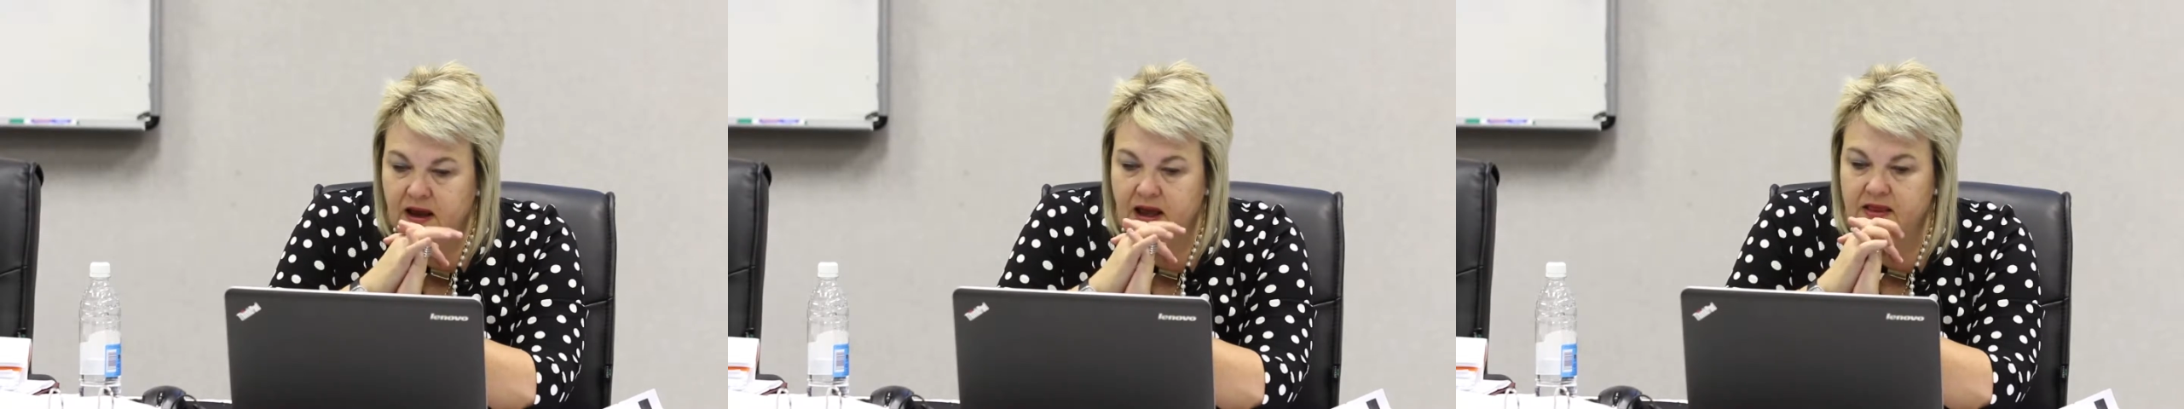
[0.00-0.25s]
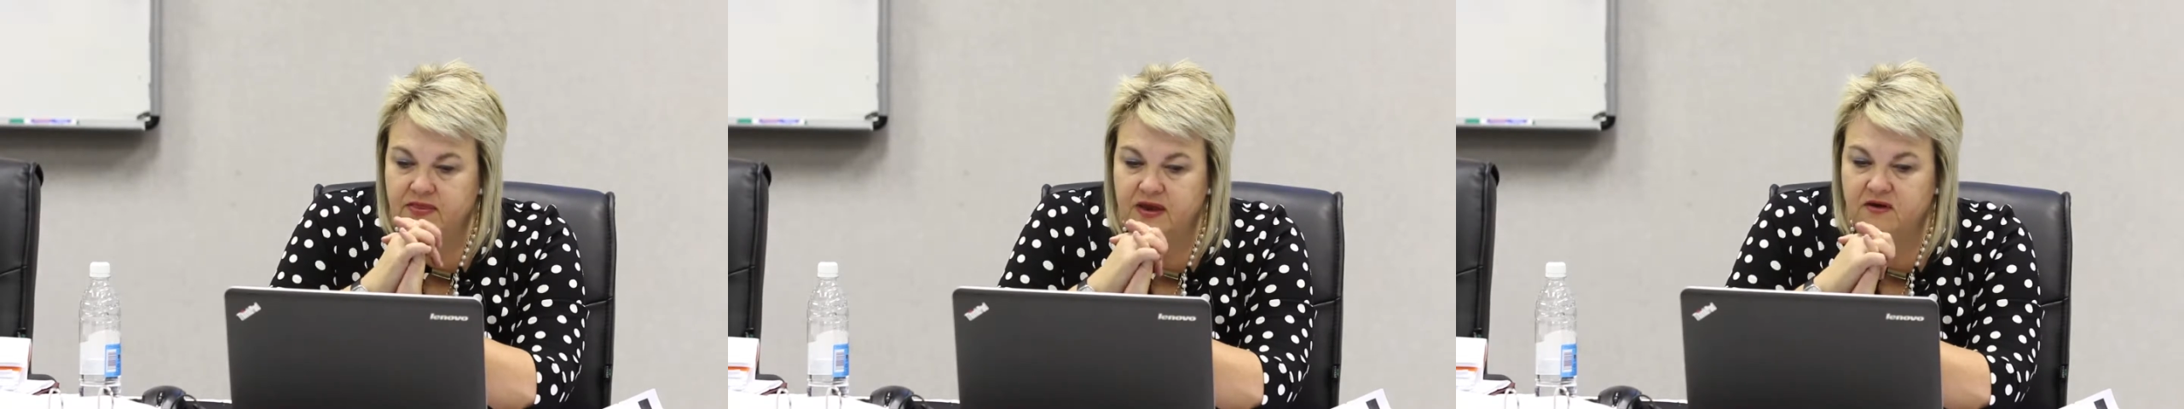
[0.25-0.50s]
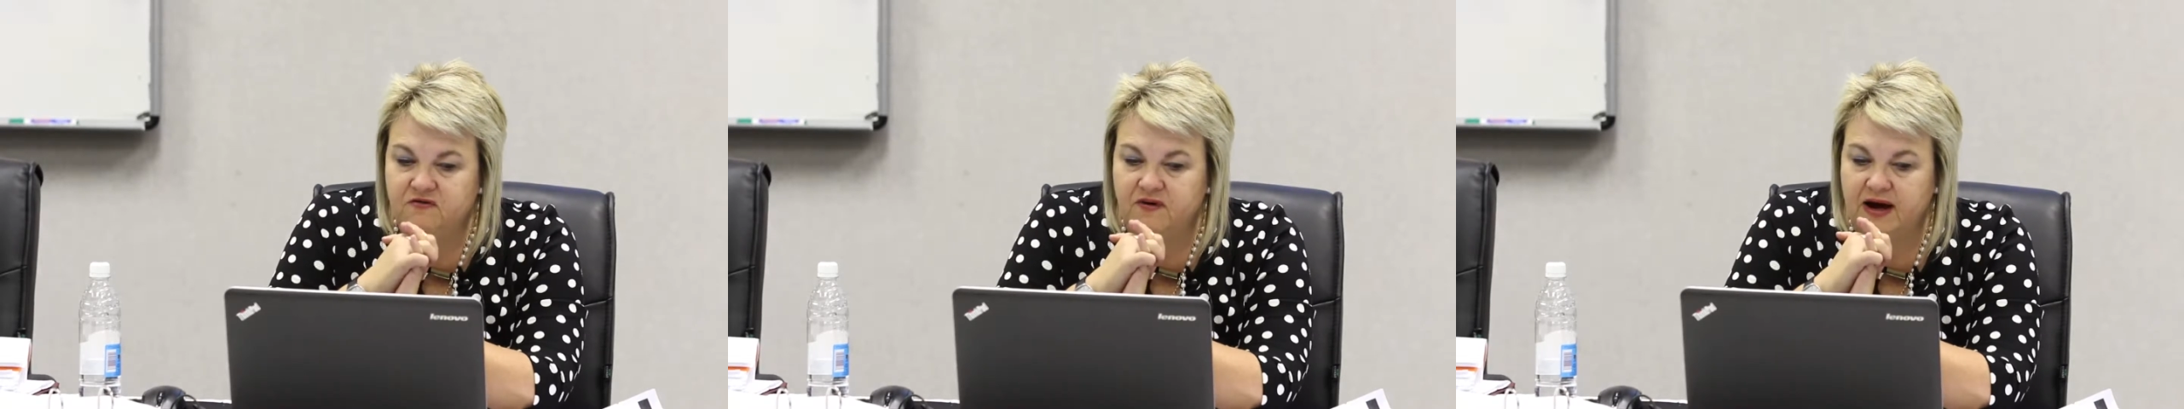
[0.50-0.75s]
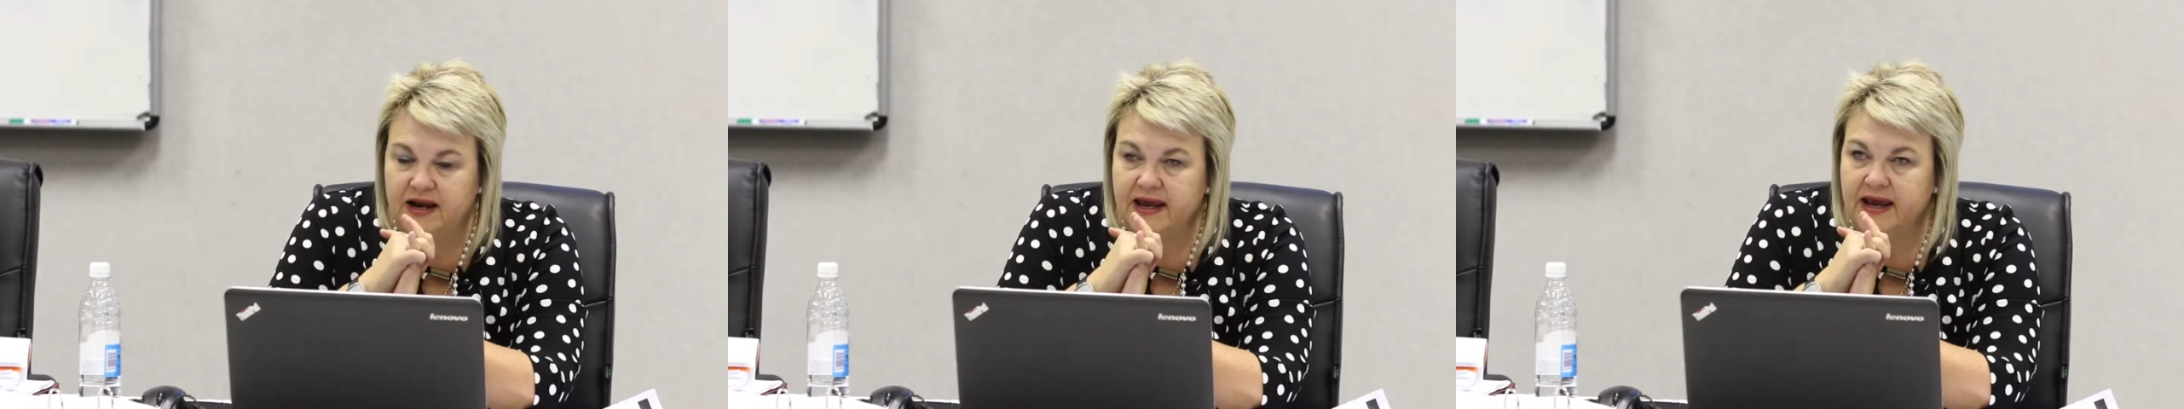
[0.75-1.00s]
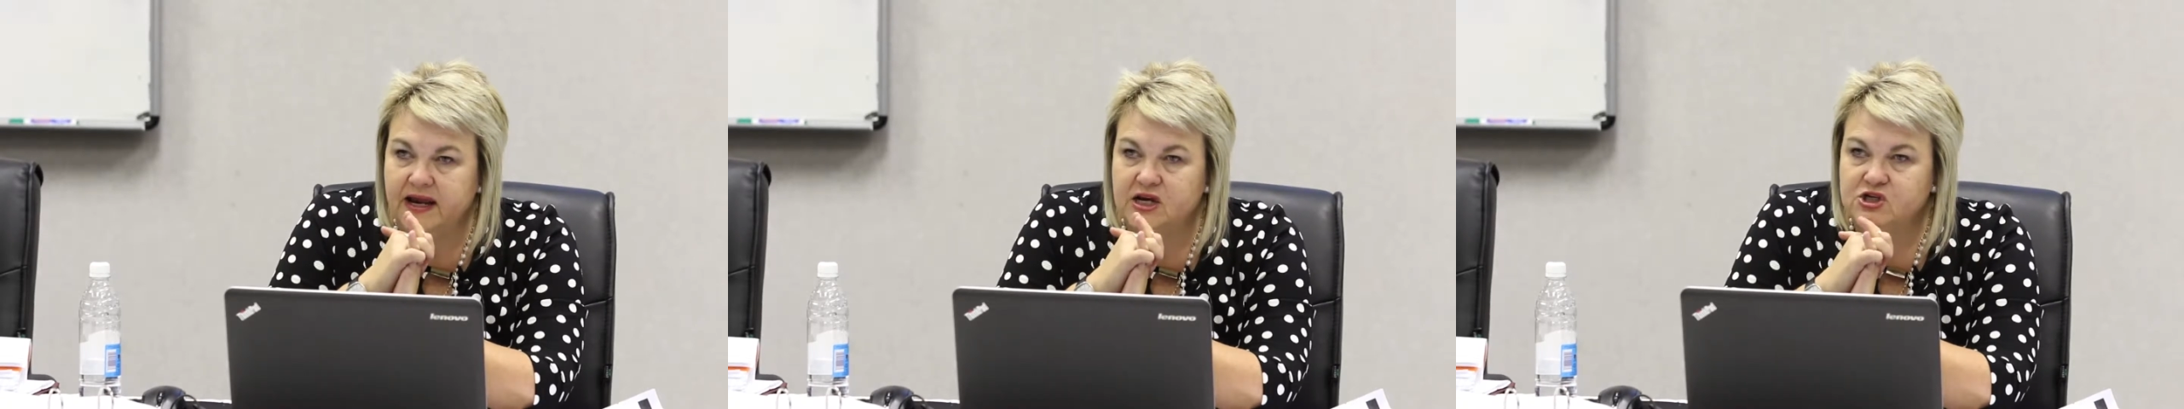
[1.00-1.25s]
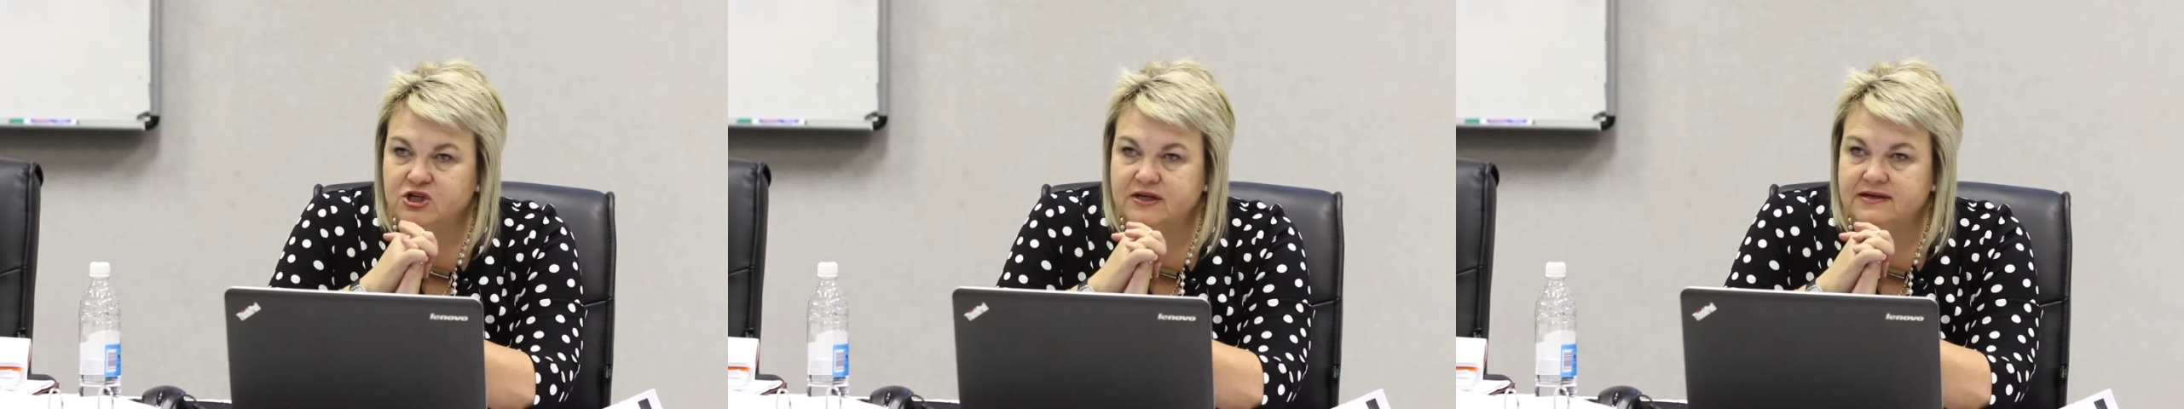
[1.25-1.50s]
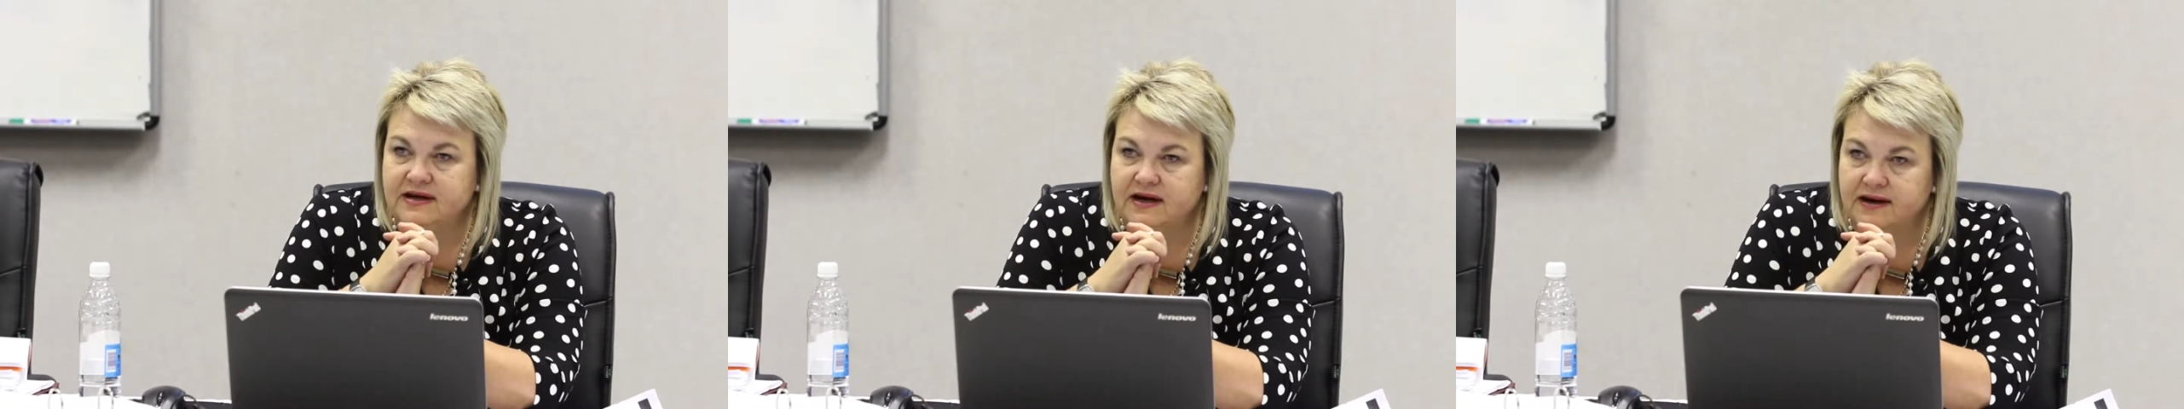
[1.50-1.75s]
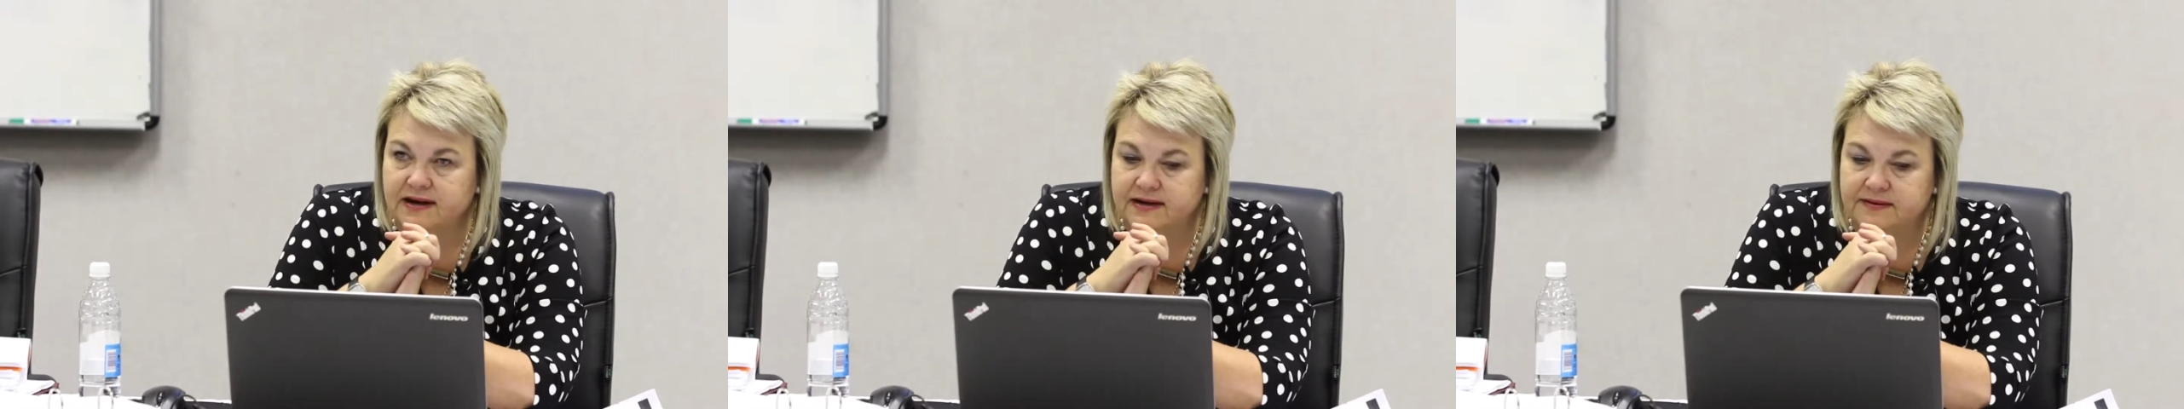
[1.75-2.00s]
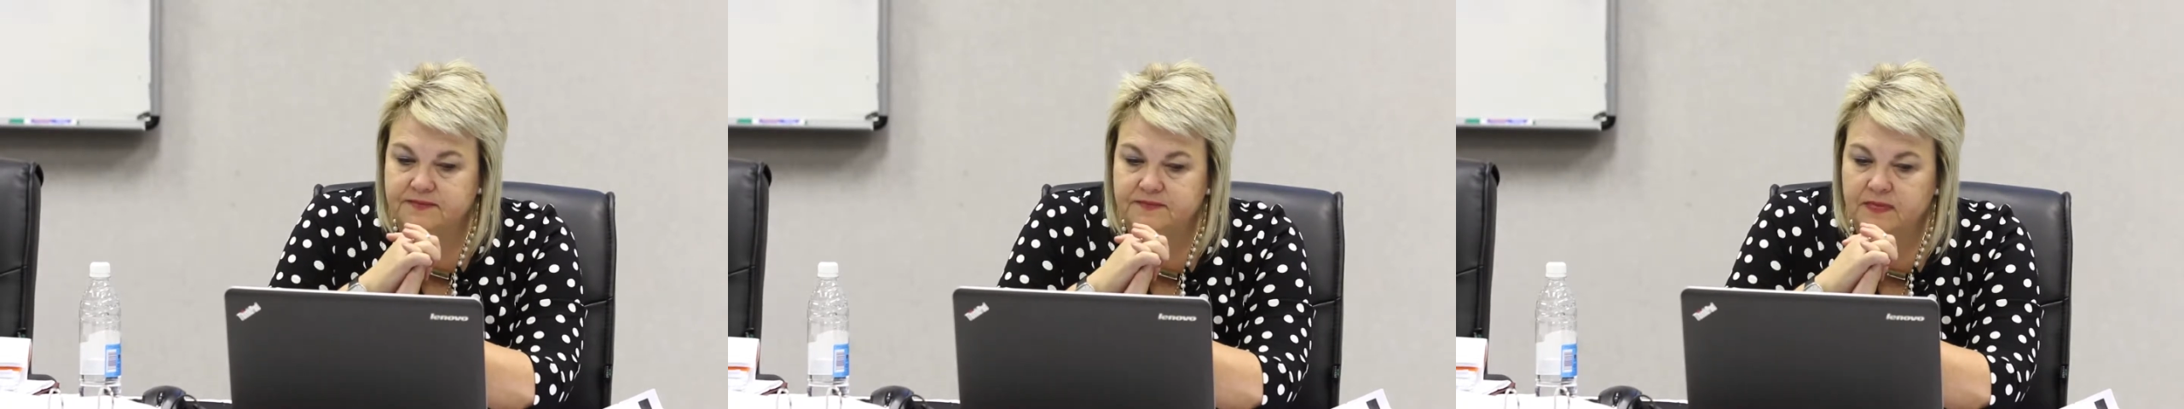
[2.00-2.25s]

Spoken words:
and then file an Annexion 9.